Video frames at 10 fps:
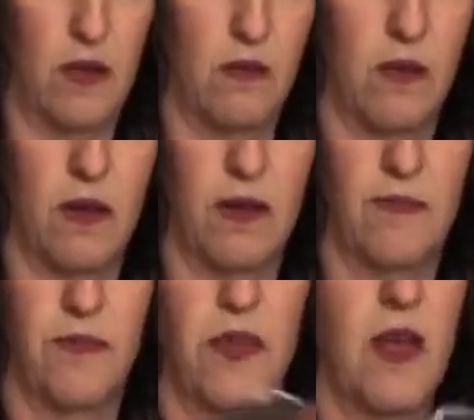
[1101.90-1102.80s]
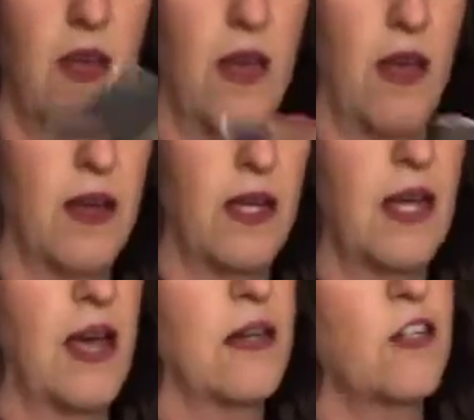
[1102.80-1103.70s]
Okay. And
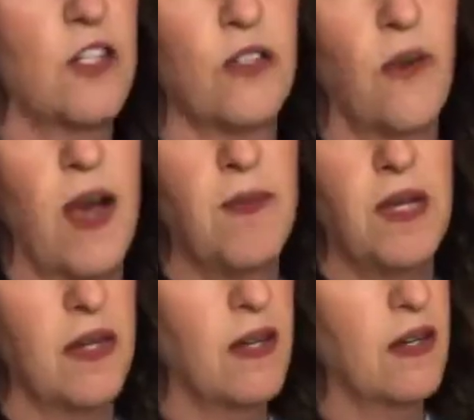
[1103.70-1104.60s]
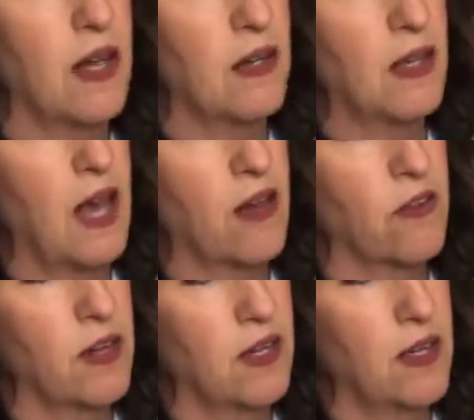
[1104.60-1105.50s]
again, just grabbing it and
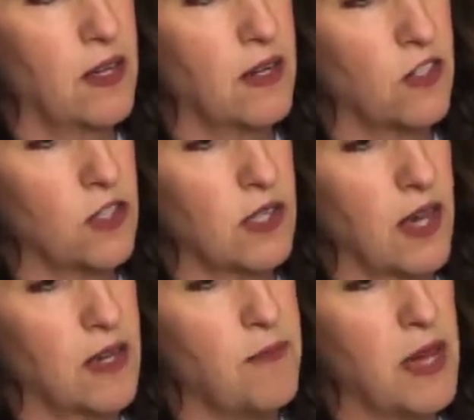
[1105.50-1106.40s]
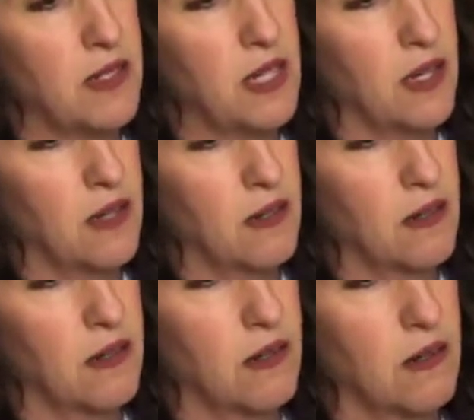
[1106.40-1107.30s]
gathering it and just kind of bending it
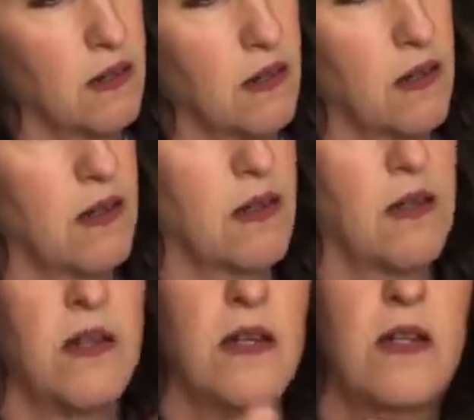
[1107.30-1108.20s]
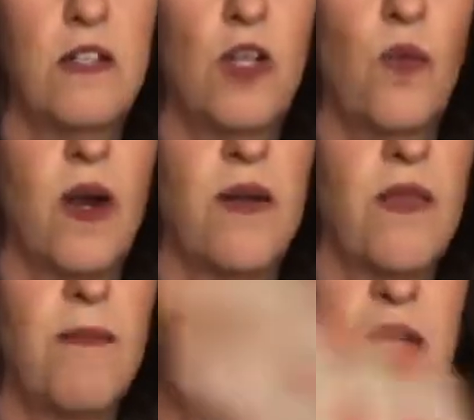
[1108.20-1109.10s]
to where
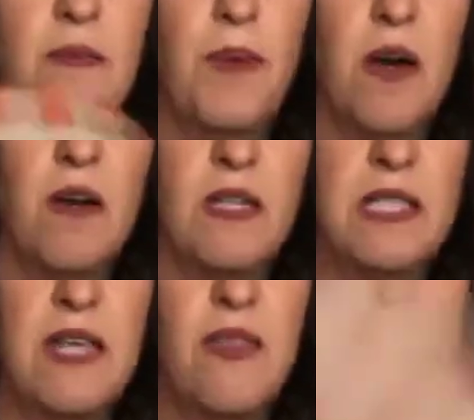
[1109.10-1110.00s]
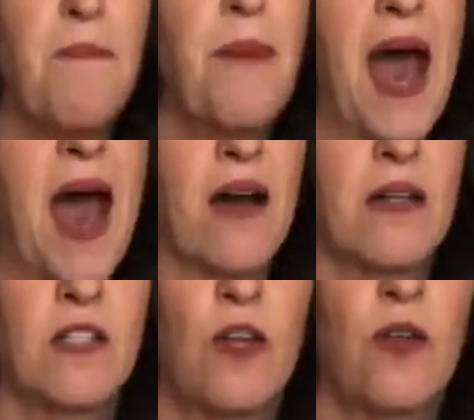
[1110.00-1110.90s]
the bent part is in the
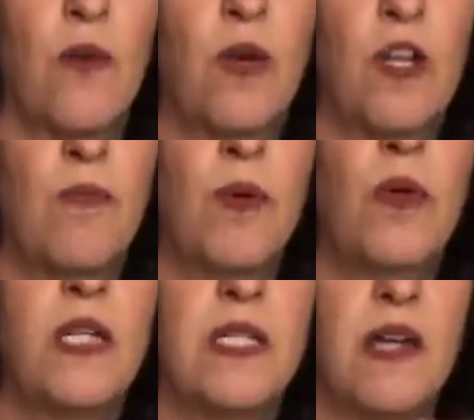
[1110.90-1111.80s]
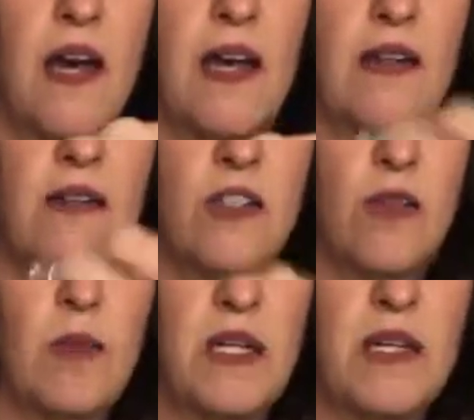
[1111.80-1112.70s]
back, so that when you pull it tight, this
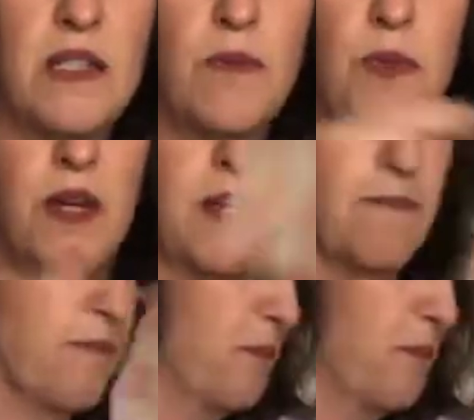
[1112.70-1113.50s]
will be nice and pretty.